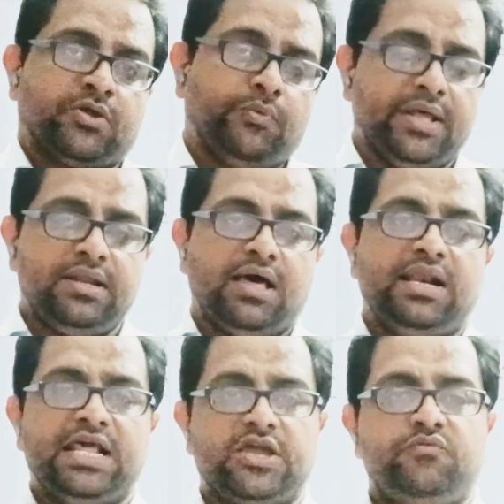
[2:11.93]
When a
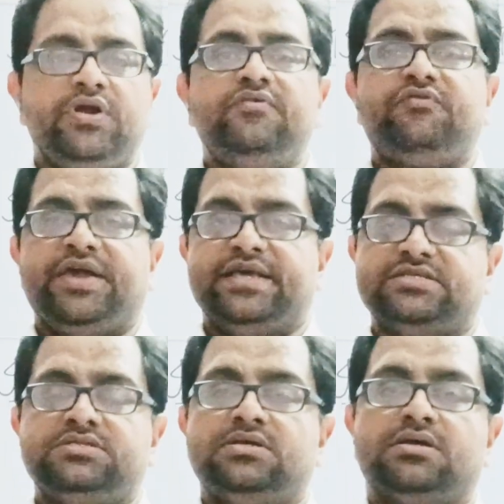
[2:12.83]
liquid
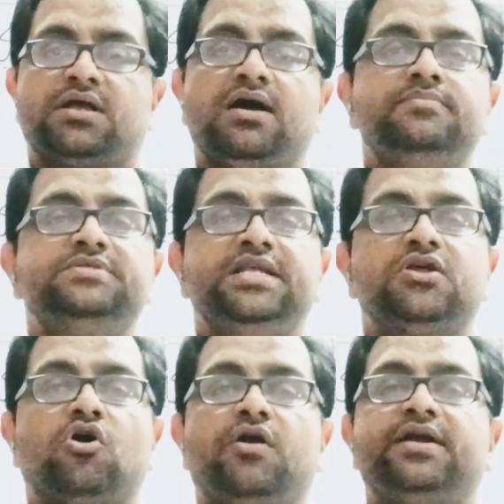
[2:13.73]
phase comes
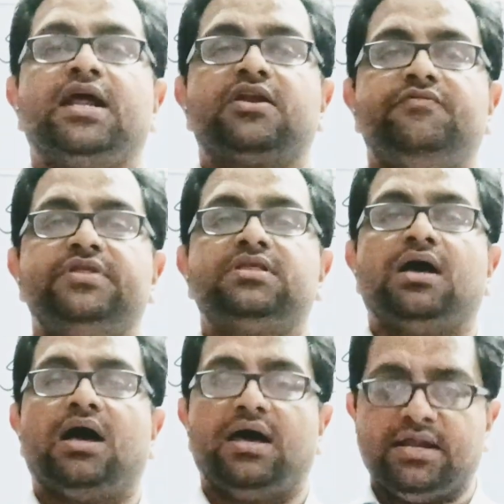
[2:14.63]
in contact with
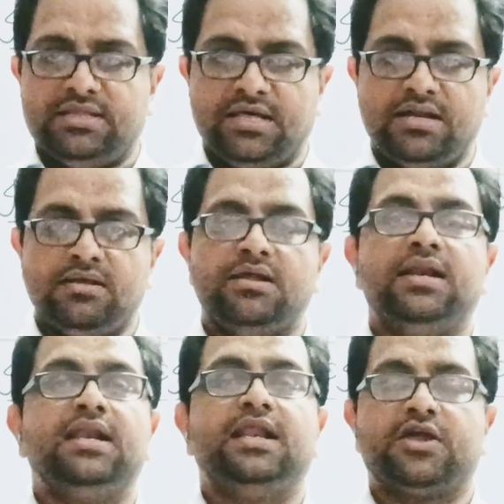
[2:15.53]
another
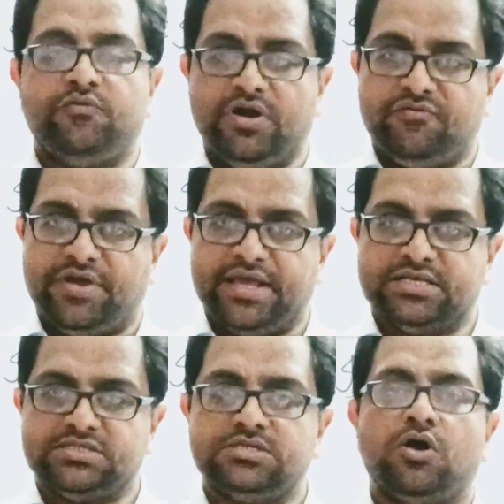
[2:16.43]
liquid
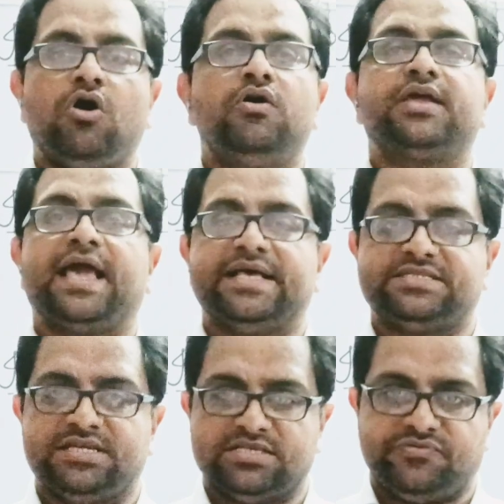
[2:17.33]
phase or
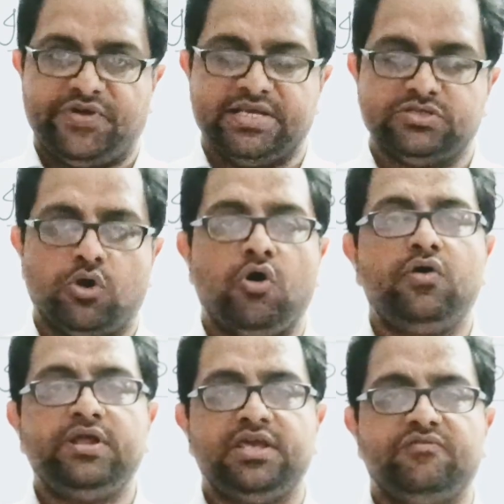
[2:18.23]
gaseous phase
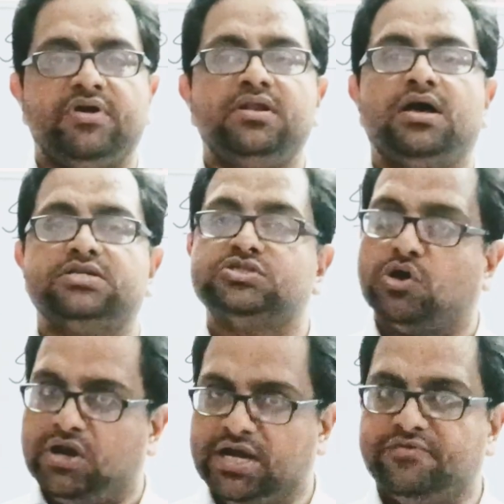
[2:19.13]
or even a
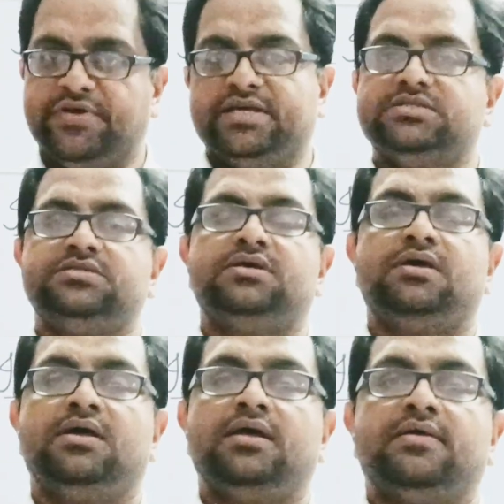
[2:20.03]
solid phase,
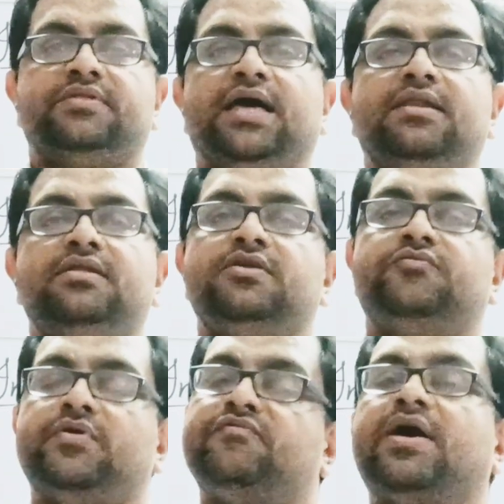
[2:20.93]
then
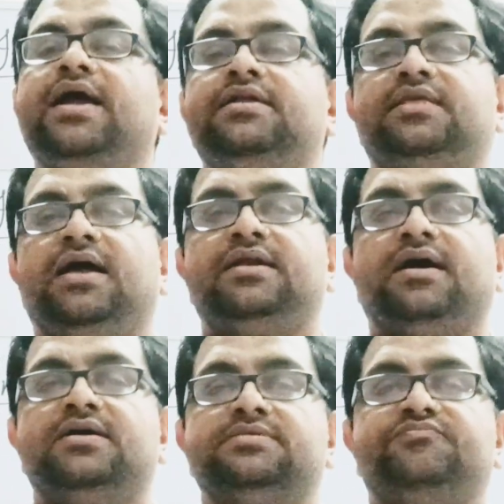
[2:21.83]
we find that
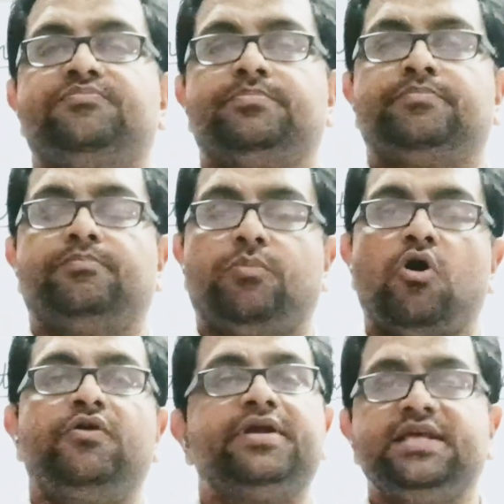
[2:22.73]
a
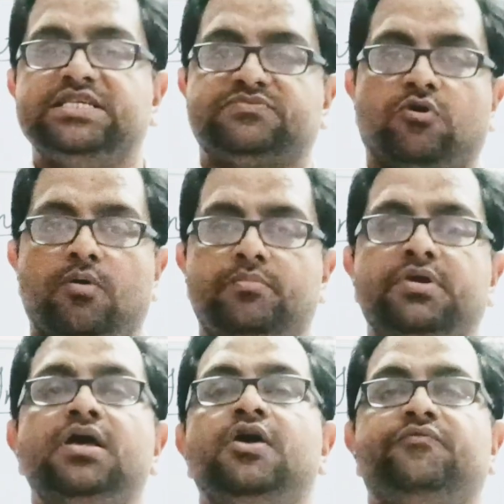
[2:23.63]
boundary is formed
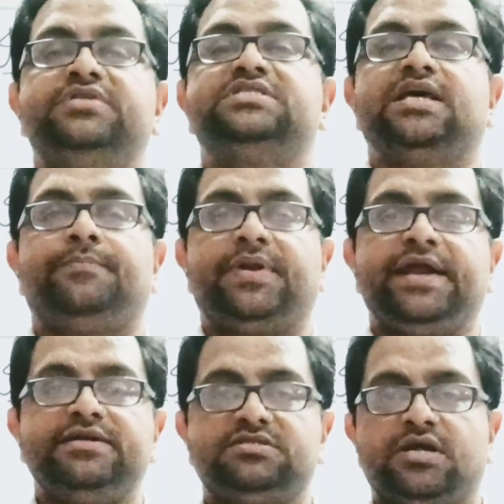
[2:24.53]
which
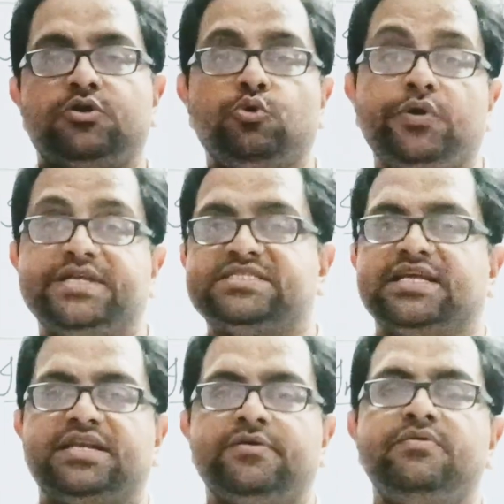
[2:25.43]
separates the two
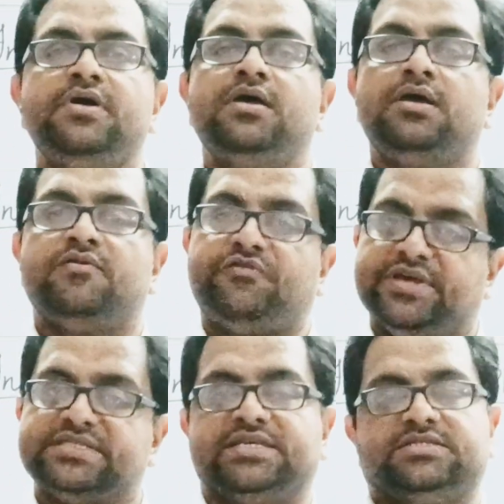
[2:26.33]
distinctive
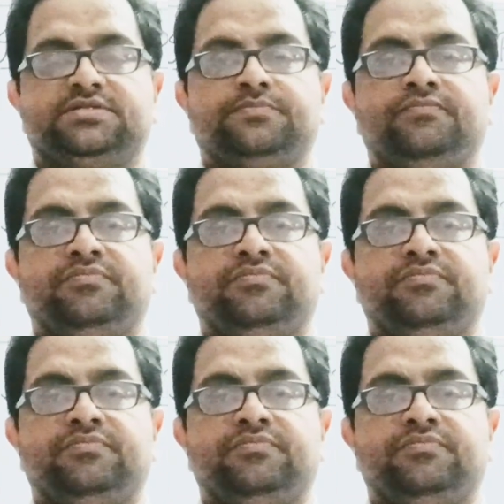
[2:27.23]
phases.